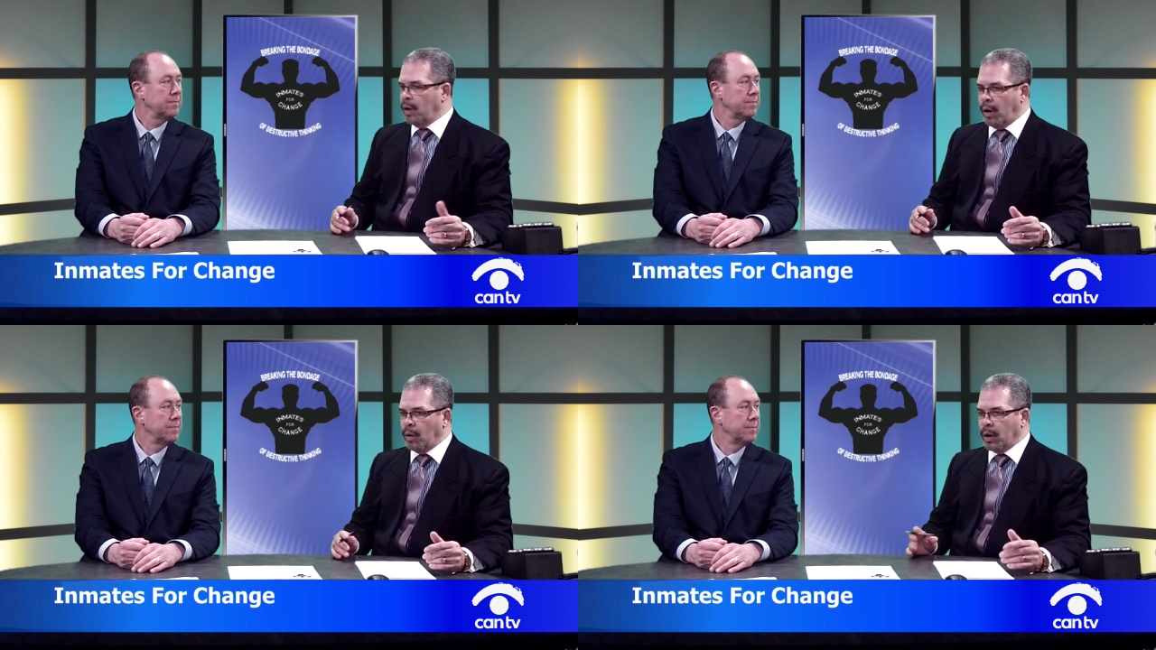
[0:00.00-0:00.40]

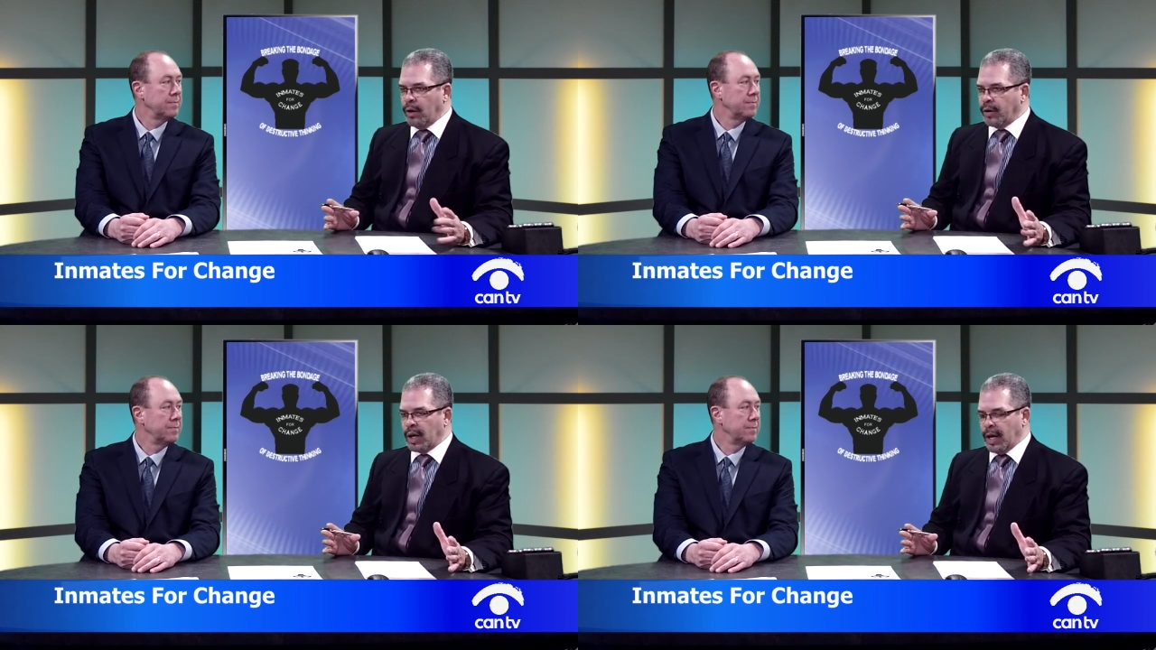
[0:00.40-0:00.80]
Speaker 1: all
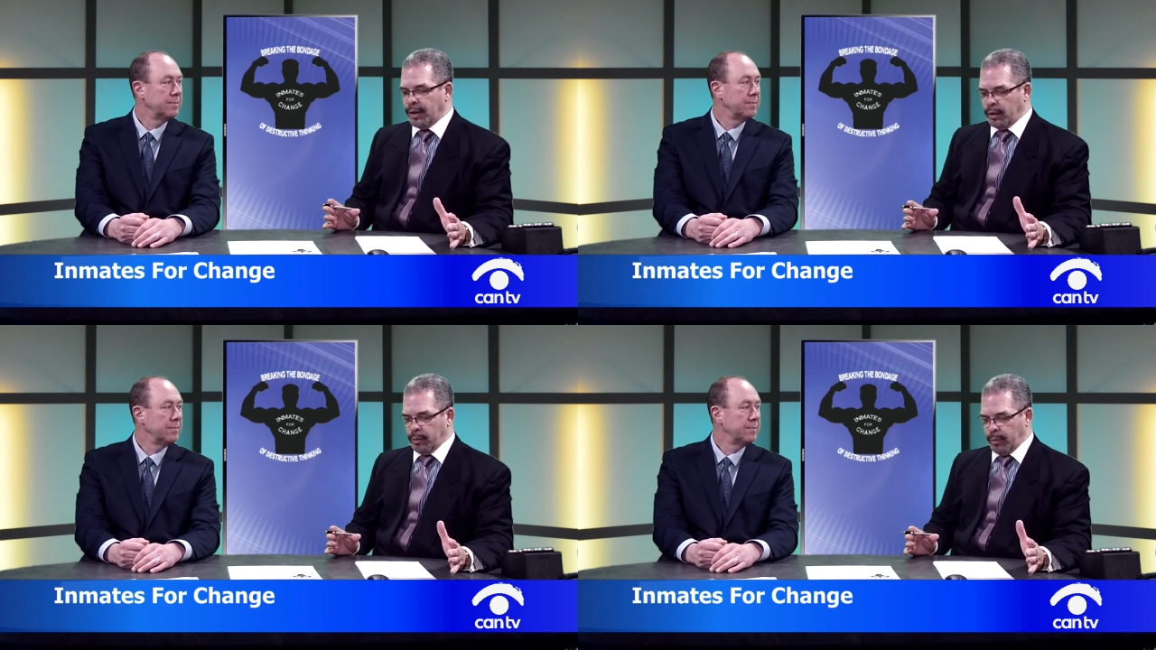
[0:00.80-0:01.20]
other kind of
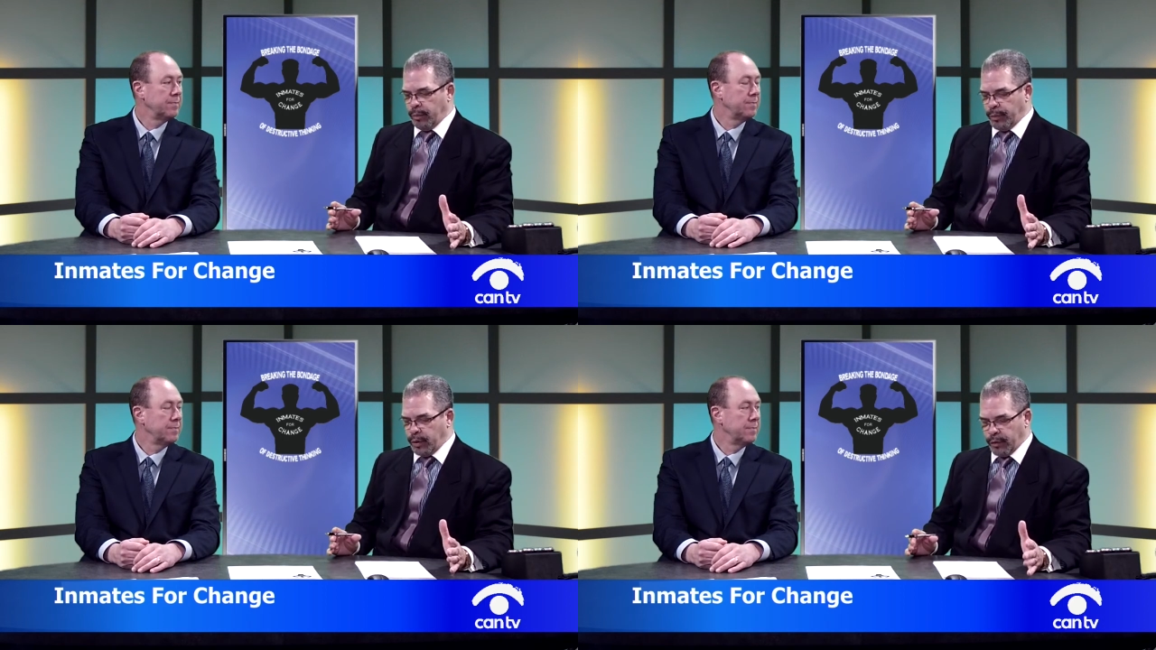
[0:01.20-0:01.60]

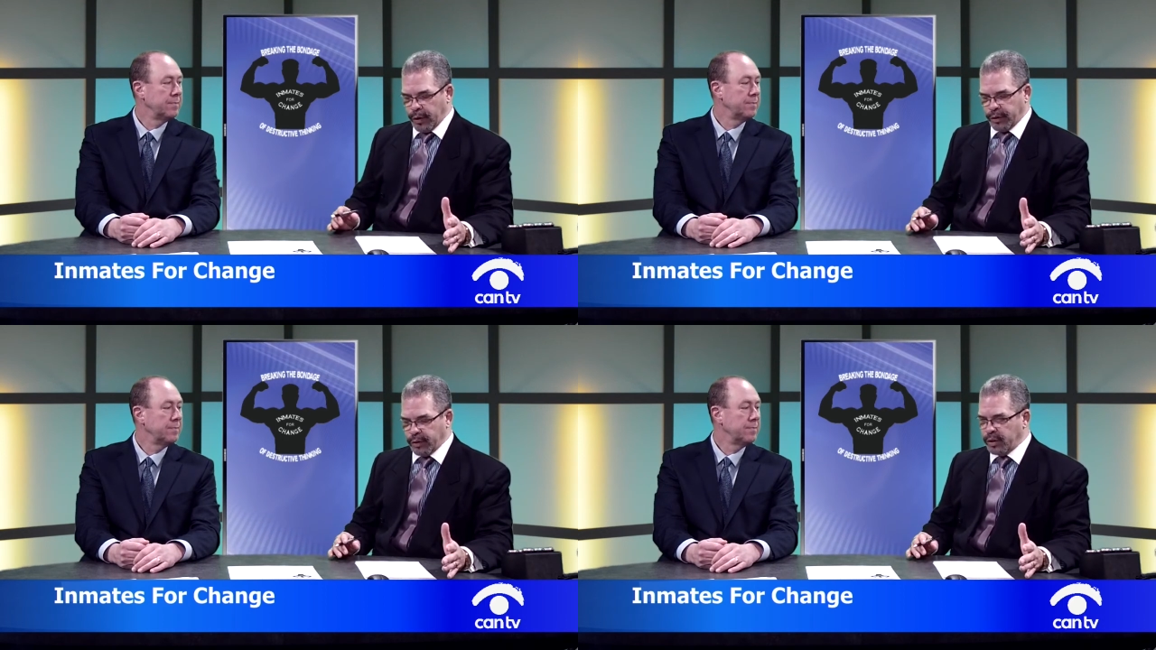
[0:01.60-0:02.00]

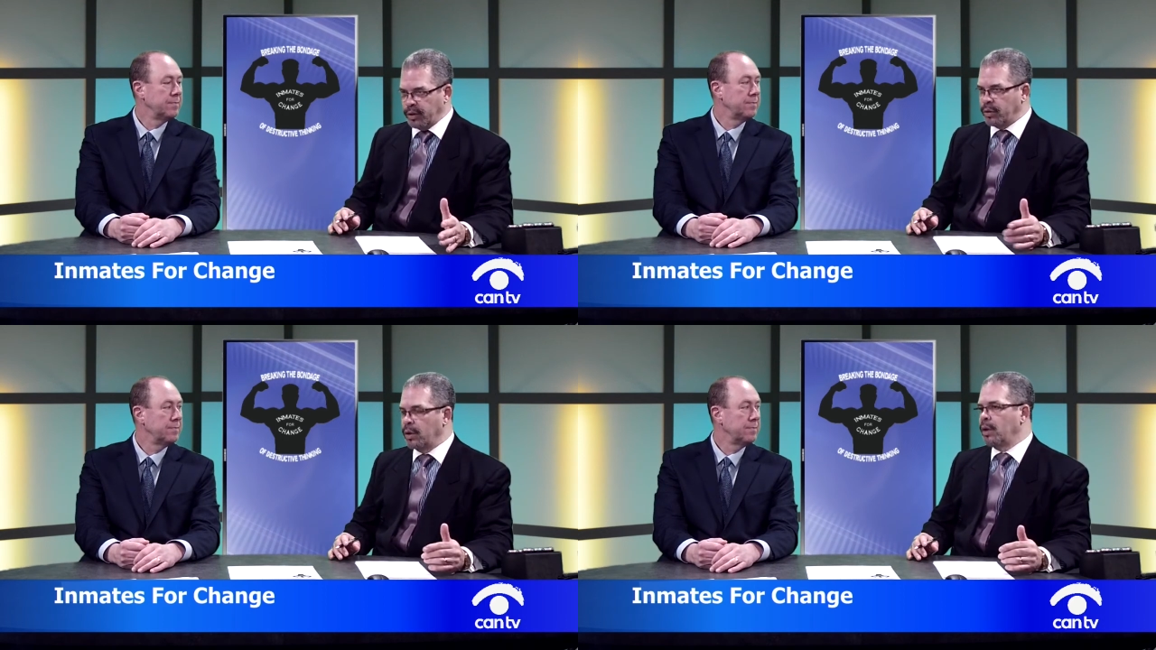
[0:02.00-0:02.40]
deficiencies
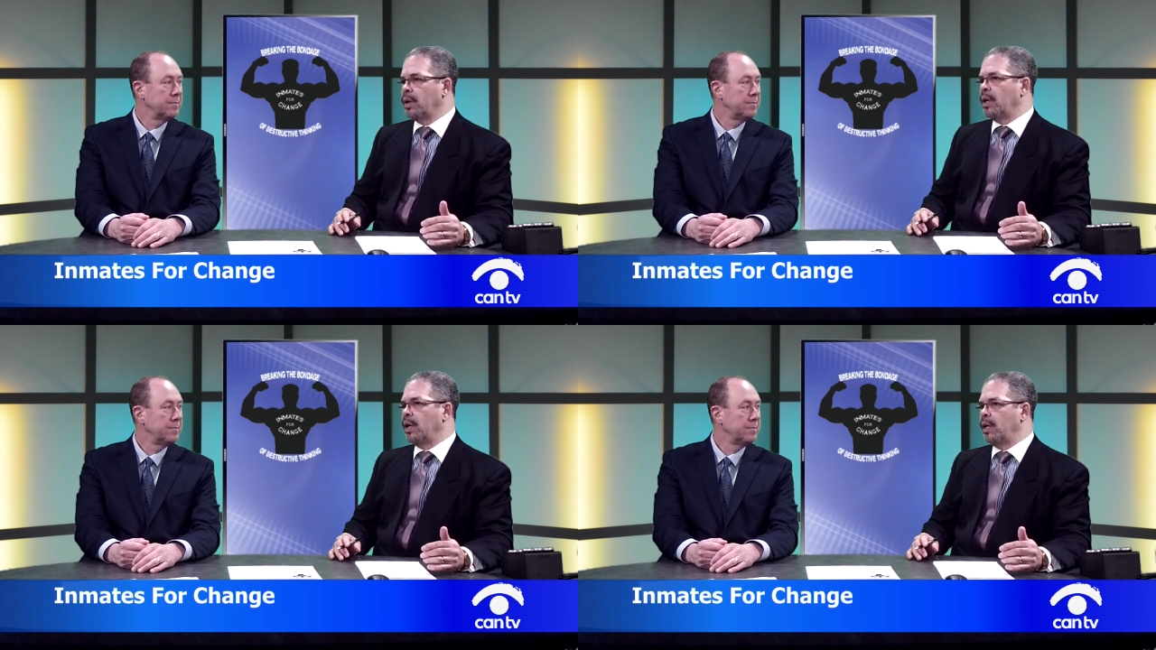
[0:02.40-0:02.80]

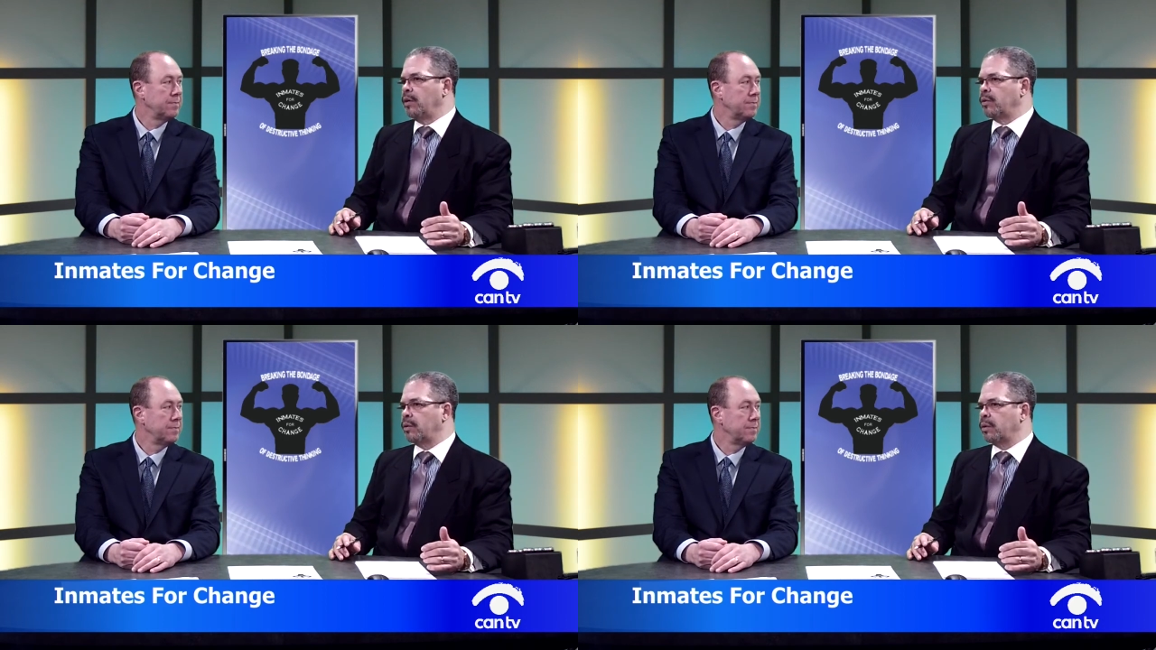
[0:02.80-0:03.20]

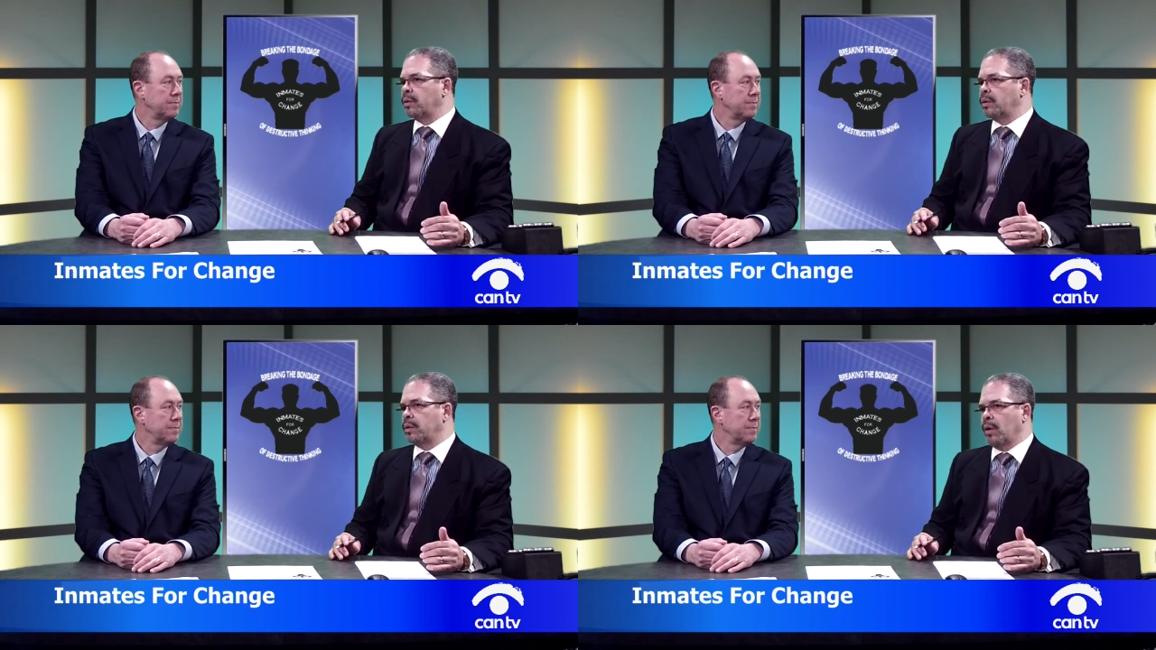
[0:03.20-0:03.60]
is
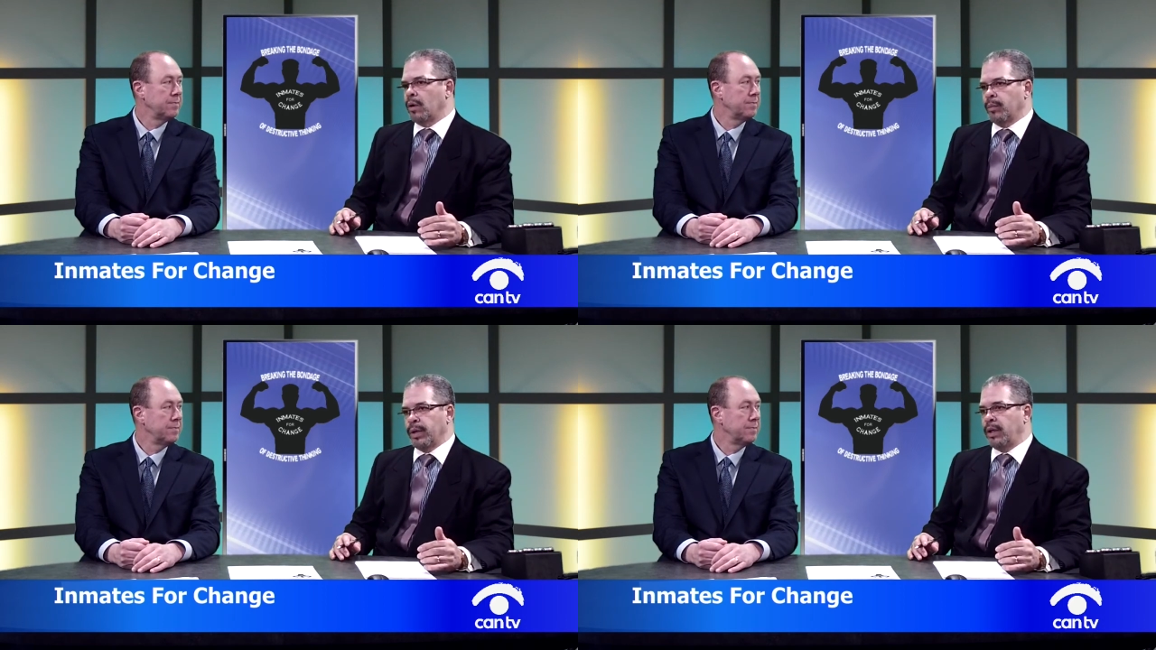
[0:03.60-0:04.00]
going to
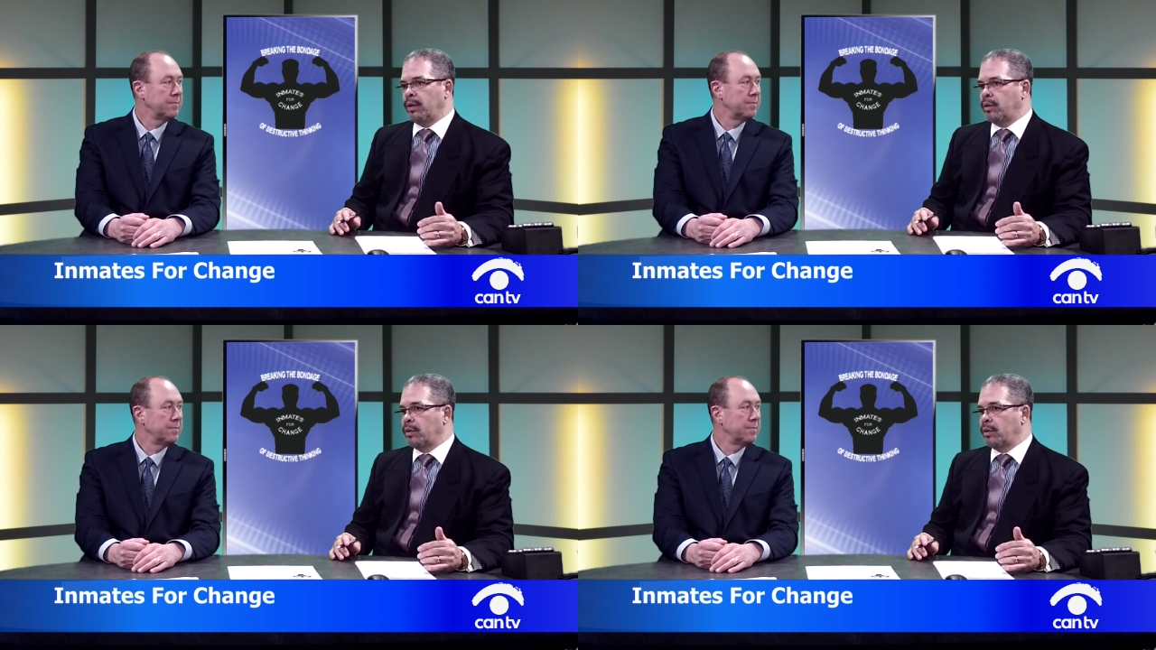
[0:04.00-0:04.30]
be